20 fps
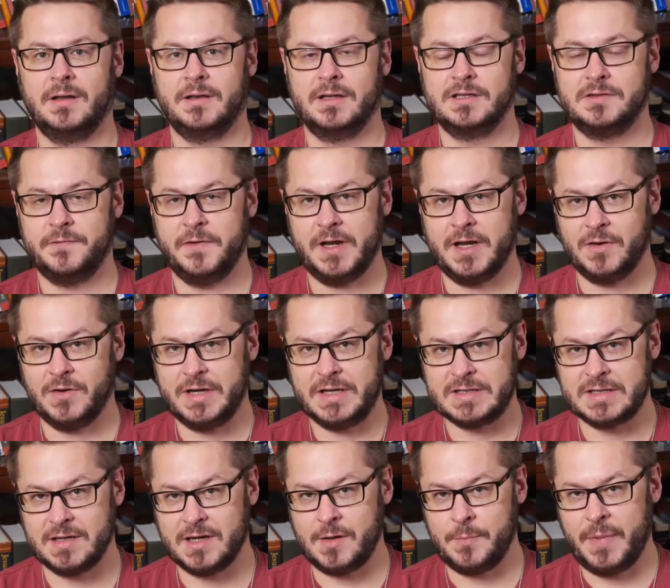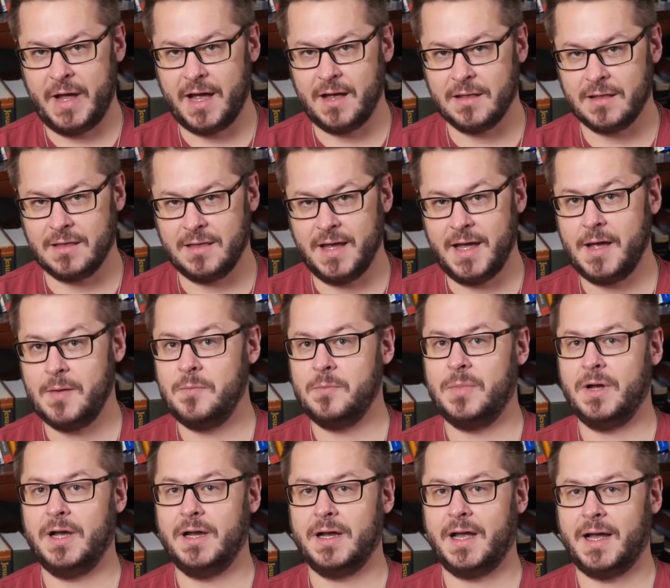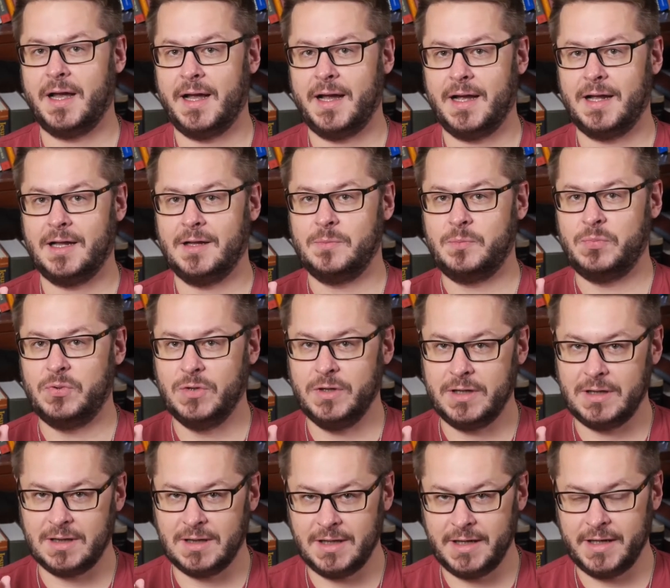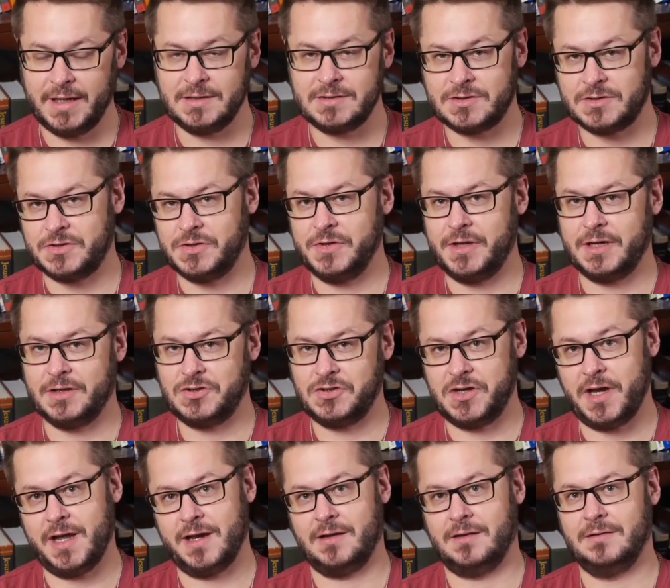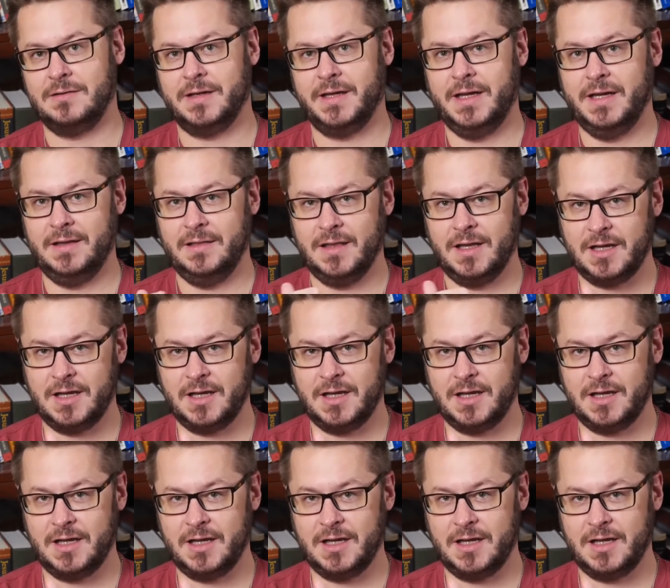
This video isn't about them, but I'll put links to their channel in